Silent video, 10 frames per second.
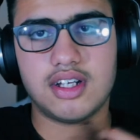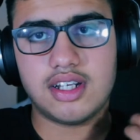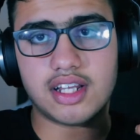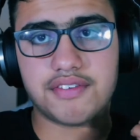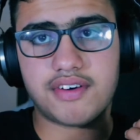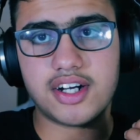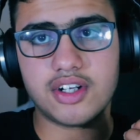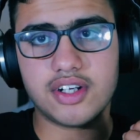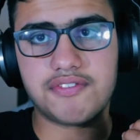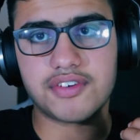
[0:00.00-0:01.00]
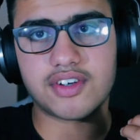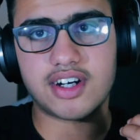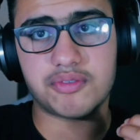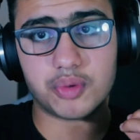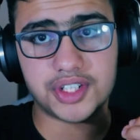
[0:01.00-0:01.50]
Now the final
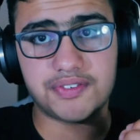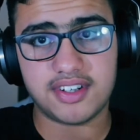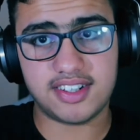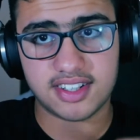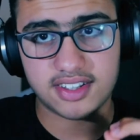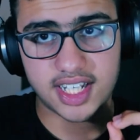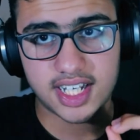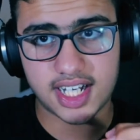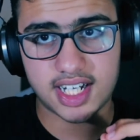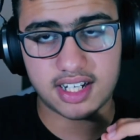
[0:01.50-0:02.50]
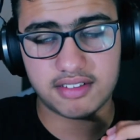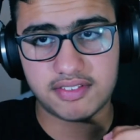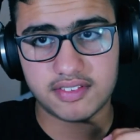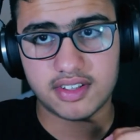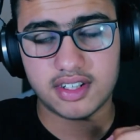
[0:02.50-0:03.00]
Infograph watch face that they have
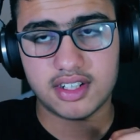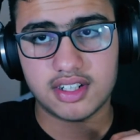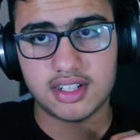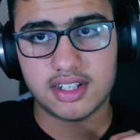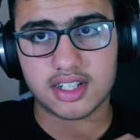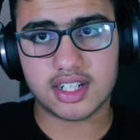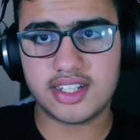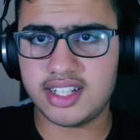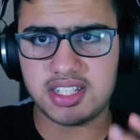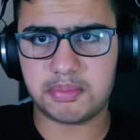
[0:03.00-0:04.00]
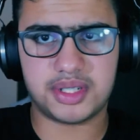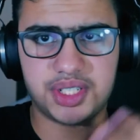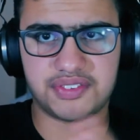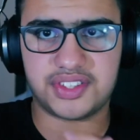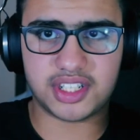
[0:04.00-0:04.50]
contains a
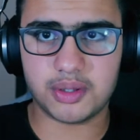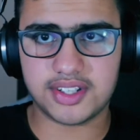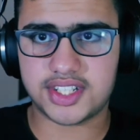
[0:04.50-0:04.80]
bunch of solar